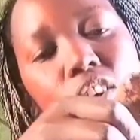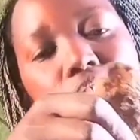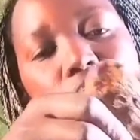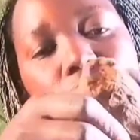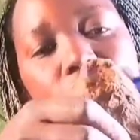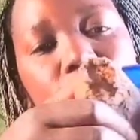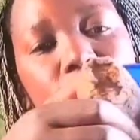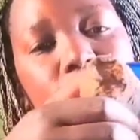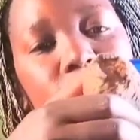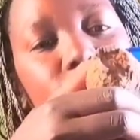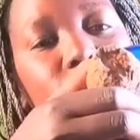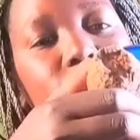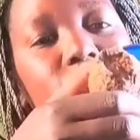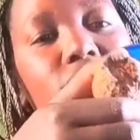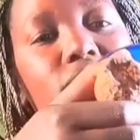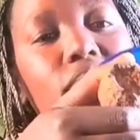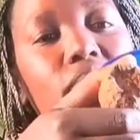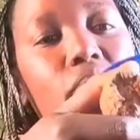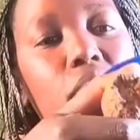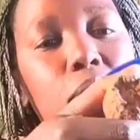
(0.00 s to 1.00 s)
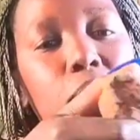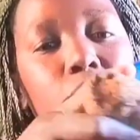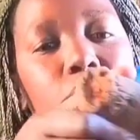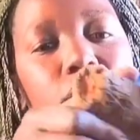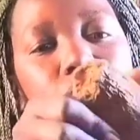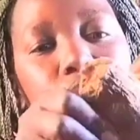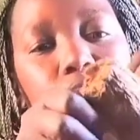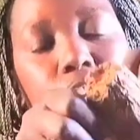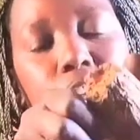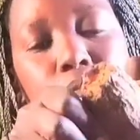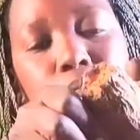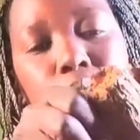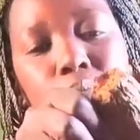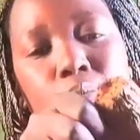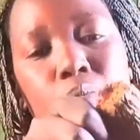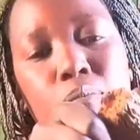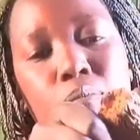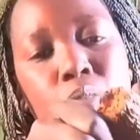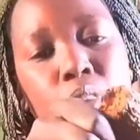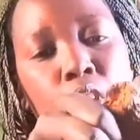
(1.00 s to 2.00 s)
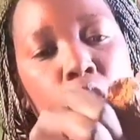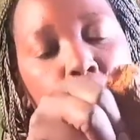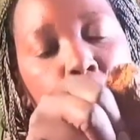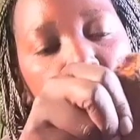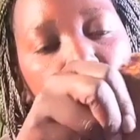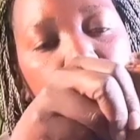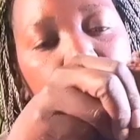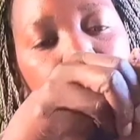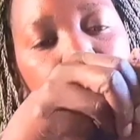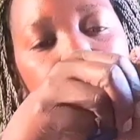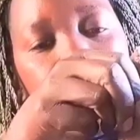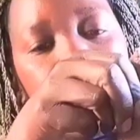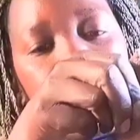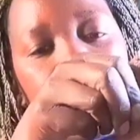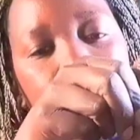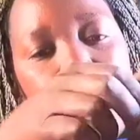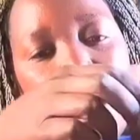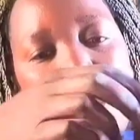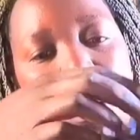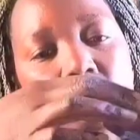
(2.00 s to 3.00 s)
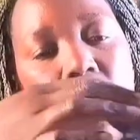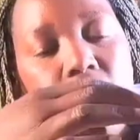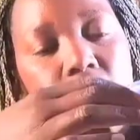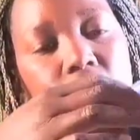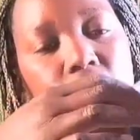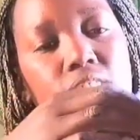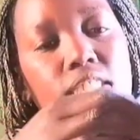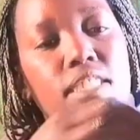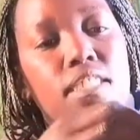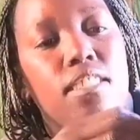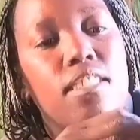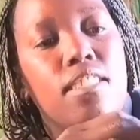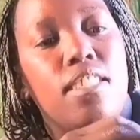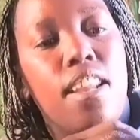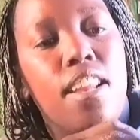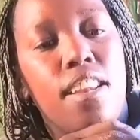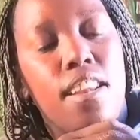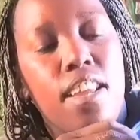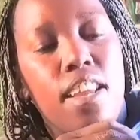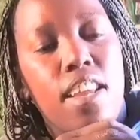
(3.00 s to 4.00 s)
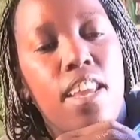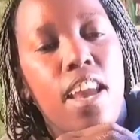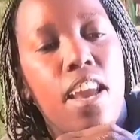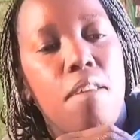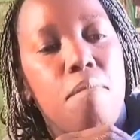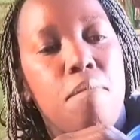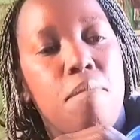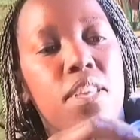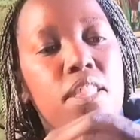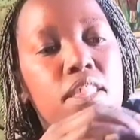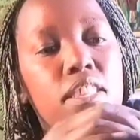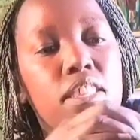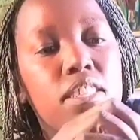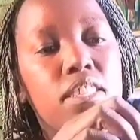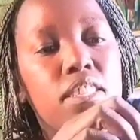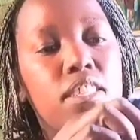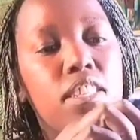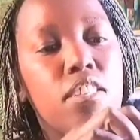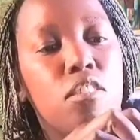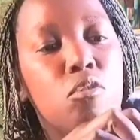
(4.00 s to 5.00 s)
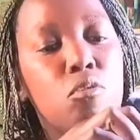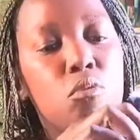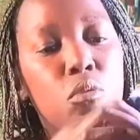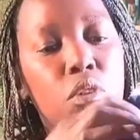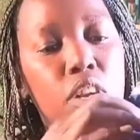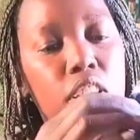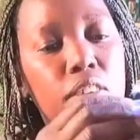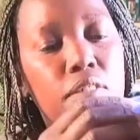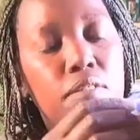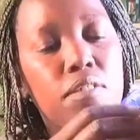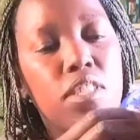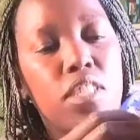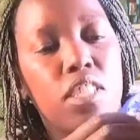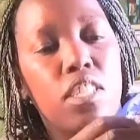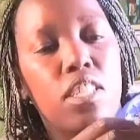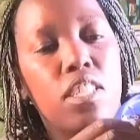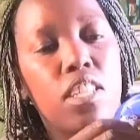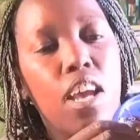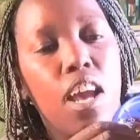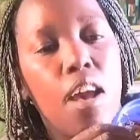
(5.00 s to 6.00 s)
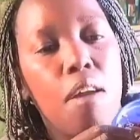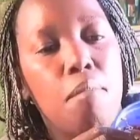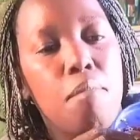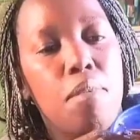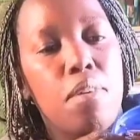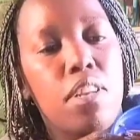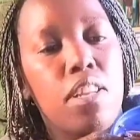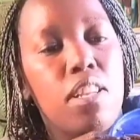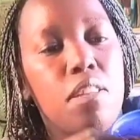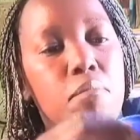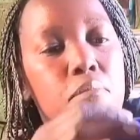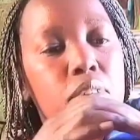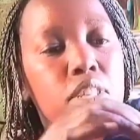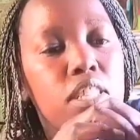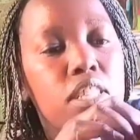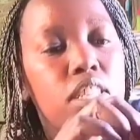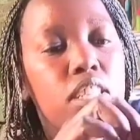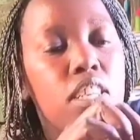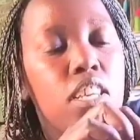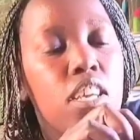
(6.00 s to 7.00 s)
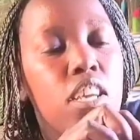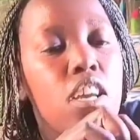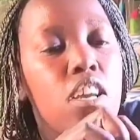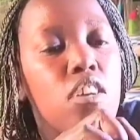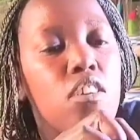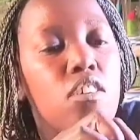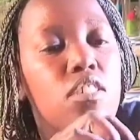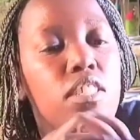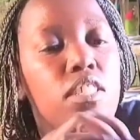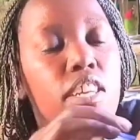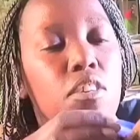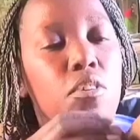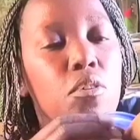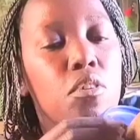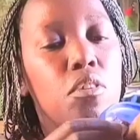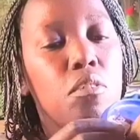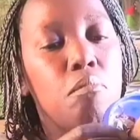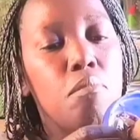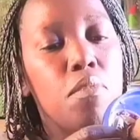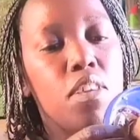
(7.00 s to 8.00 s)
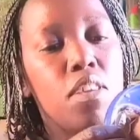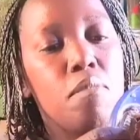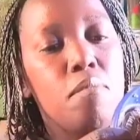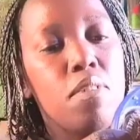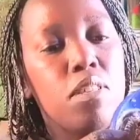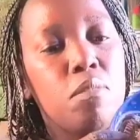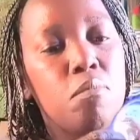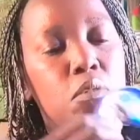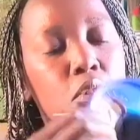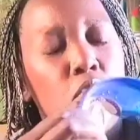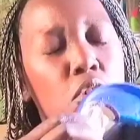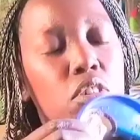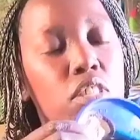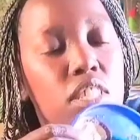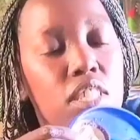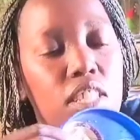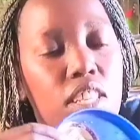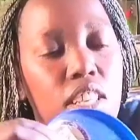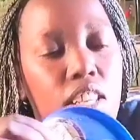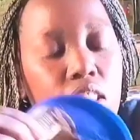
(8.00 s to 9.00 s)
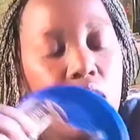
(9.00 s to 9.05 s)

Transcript: all I can see happening. Because last Sunday, I made this thing to lift it up a little bit. Because I thought maybe it's because